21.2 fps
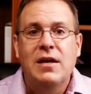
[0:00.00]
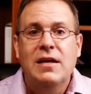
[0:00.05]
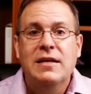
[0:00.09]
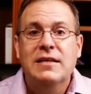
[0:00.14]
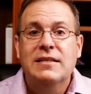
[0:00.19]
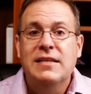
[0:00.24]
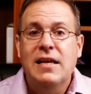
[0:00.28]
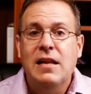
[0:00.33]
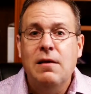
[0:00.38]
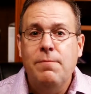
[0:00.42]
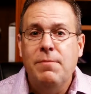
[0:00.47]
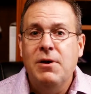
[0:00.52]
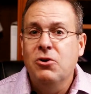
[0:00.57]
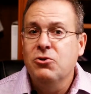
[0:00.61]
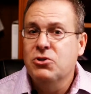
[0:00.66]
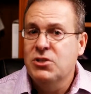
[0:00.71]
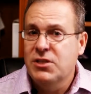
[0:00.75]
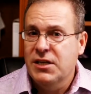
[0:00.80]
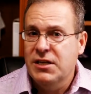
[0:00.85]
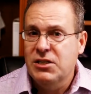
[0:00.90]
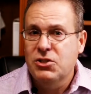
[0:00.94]
Senate Bill
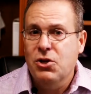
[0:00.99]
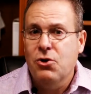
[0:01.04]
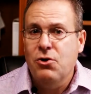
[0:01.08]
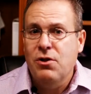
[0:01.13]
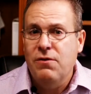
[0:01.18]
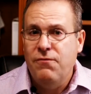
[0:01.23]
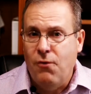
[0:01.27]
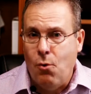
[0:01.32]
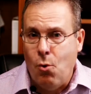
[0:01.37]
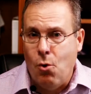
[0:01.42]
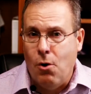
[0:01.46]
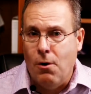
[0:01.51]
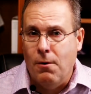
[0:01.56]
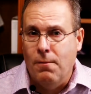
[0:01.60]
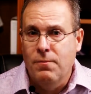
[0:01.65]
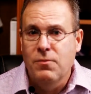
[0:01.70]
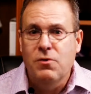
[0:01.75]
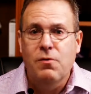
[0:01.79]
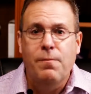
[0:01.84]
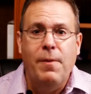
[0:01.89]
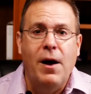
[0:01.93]
634,
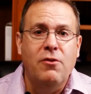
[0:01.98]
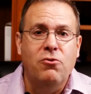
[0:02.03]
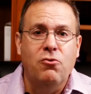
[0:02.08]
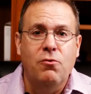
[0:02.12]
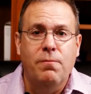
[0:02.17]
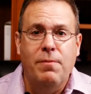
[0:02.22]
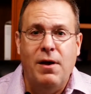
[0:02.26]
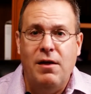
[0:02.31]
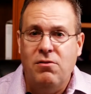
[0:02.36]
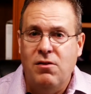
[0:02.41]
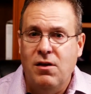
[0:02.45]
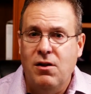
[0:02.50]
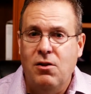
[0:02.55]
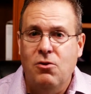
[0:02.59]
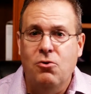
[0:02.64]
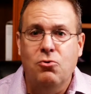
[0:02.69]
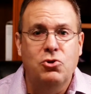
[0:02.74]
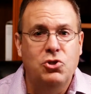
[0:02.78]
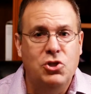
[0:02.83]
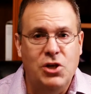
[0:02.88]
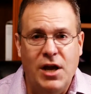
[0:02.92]
sponsored by
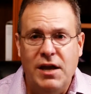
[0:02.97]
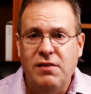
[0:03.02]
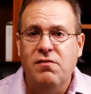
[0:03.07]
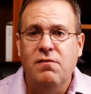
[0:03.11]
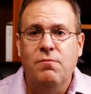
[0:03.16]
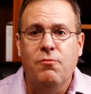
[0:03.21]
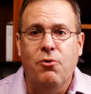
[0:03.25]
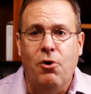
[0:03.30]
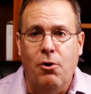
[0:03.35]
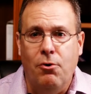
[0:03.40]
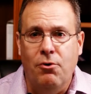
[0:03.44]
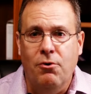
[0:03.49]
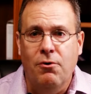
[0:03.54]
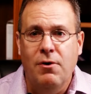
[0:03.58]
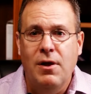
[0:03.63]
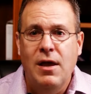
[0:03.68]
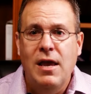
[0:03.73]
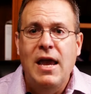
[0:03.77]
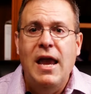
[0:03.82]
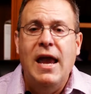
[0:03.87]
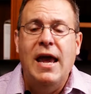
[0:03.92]
Senator Jason Broder,
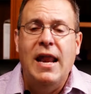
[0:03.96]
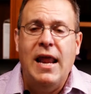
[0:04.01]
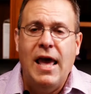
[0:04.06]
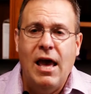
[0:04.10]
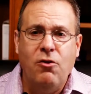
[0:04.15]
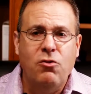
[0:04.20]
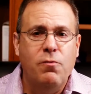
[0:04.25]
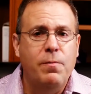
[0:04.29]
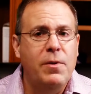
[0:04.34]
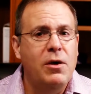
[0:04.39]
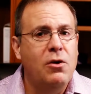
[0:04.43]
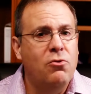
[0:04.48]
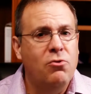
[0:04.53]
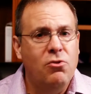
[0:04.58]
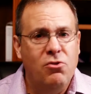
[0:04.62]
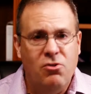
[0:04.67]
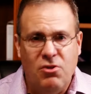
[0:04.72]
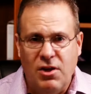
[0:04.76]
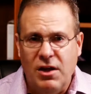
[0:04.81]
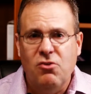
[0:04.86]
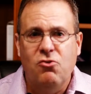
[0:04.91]
and House Bill
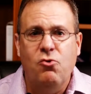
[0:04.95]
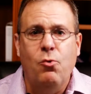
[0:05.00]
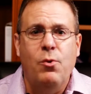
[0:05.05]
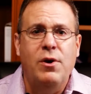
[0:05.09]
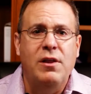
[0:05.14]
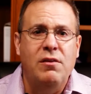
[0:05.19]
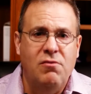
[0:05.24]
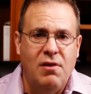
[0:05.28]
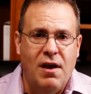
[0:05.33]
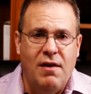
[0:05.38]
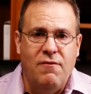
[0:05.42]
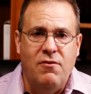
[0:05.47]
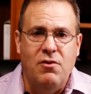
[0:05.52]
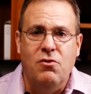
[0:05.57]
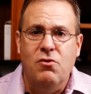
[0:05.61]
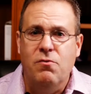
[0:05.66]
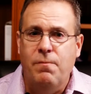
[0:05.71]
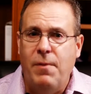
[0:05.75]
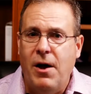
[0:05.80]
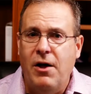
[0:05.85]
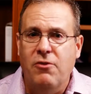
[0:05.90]
627,
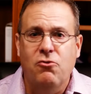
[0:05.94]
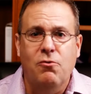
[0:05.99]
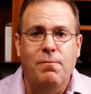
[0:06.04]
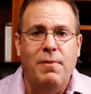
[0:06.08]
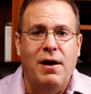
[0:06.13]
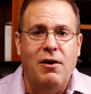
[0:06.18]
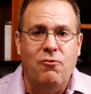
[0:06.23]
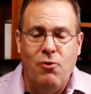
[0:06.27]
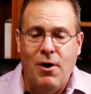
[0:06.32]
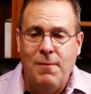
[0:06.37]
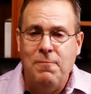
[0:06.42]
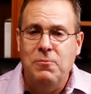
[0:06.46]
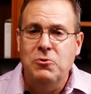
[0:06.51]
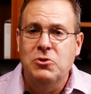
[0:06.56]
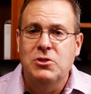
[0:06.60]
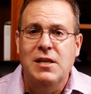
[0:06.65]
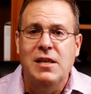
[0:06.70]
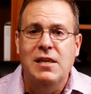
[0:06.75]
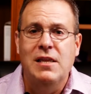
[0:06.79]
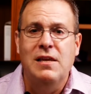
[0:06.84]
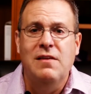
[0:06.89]
sponsored by
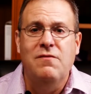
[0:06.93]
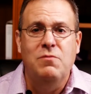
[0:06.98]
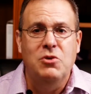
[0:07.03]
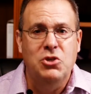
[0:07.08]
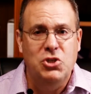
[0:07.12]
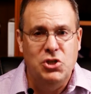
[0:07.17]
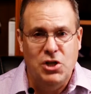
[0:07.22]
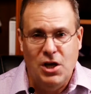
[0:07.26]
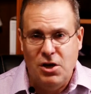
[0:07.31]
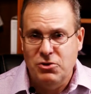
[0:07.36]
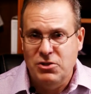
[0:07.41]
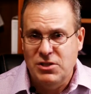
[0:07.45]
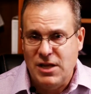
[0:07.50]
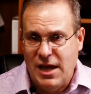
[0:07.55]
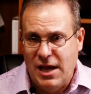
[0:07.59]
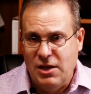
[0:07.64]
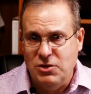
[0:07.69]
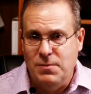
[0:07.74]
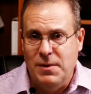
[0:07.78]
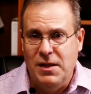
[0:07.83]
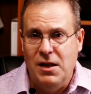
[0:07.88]
Representative Michelle
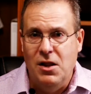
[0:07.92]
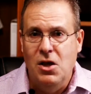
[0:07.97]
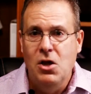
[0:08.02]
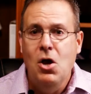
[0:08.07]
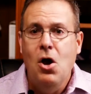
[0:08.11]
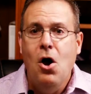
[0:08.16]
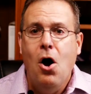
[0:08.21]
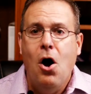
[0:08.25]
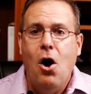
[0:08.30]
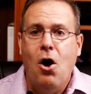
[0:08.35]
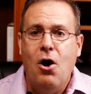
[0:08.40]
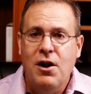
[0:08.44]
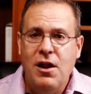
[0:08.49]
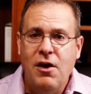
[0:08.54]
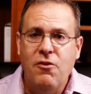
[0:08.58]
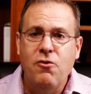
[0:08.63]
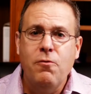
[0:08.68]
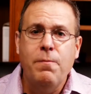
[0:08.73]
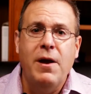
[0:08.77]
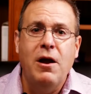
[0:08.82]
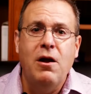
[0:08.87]
Salzman, are
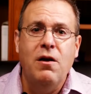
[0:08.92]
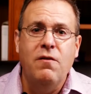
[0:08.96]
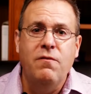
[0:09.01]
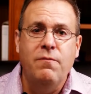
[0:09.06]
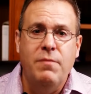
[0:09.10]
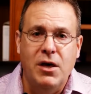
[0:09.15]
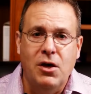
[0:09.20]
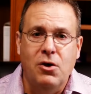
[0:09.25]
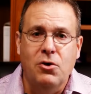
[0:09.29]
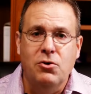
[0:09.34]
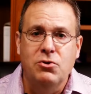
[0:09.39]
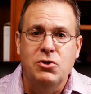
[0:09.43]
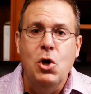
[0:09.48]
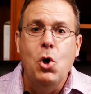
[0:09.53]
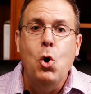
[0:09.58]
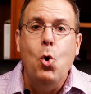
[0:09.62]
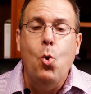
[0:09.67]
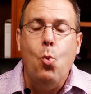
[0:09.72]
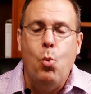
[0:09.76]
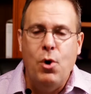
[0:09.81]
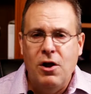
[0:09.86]
another pair of bills
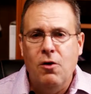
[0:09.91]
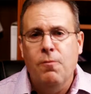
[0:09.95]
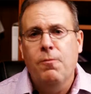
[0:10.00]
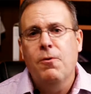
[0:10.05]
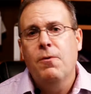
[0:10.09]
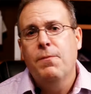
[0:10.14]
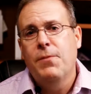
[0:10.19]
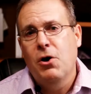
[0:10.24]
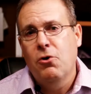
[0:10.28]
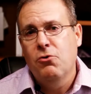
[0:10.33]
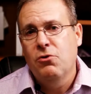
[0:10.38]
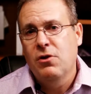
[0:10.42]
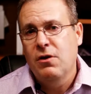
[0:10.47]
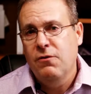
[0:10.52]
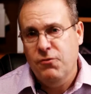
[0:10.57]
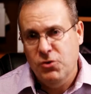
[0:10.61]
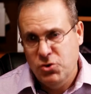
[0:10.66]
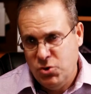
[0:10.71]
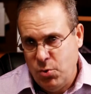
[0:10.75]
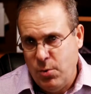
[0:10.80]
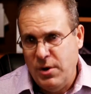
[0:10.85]
we are proposing
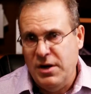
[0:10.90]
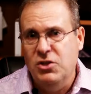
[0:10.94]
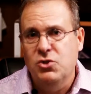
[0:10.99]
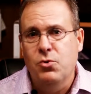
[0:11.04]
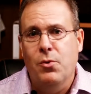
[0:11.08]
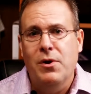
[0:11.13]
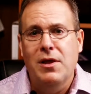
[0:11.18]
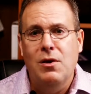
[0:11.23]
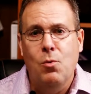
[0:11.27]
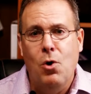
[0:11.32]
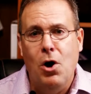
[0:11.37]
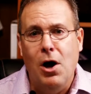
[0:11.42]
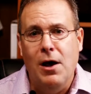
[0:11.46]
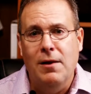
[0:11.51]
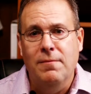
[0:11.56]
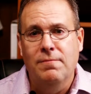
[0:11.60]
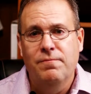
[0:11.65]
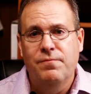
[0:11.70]
for 2021.